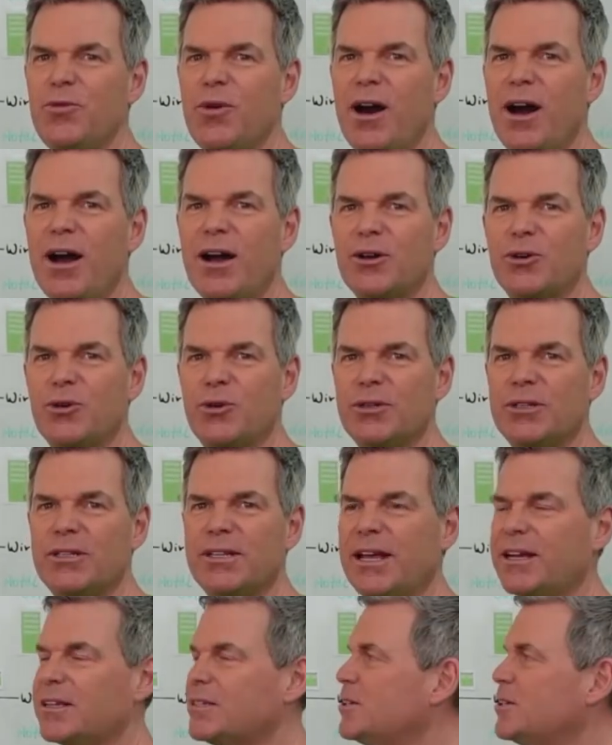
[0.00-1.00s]
are
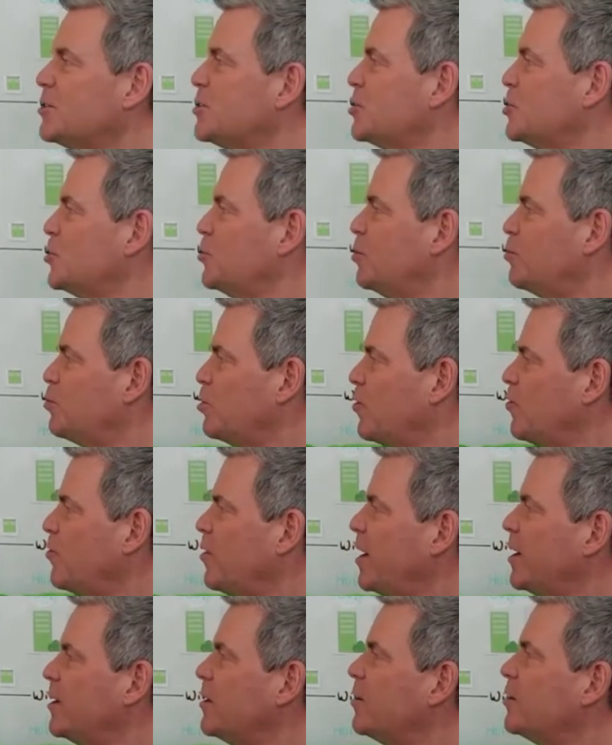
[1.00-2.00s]
connected to a
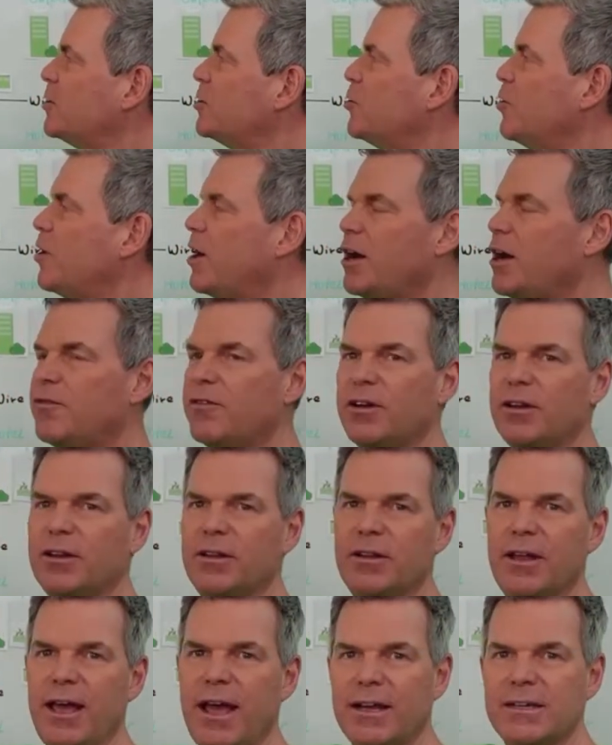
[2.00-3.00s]
provider, you have
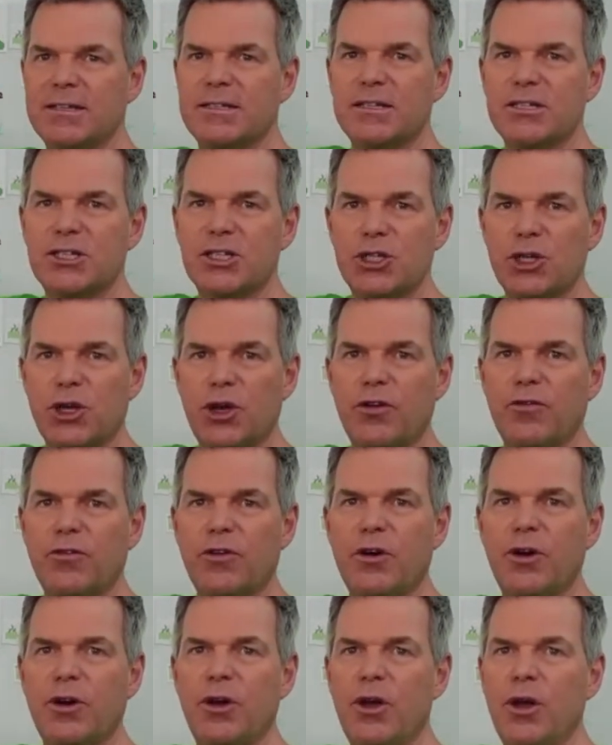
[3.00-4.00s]
an access
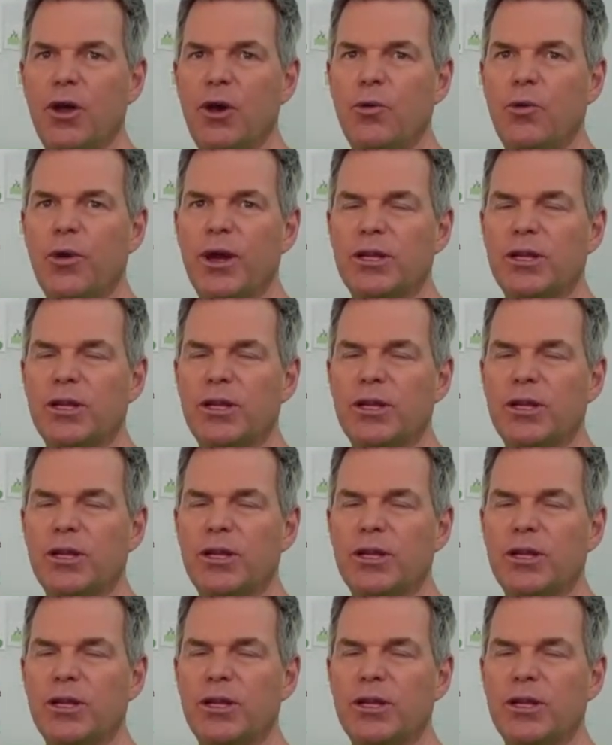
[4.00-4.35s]
server where the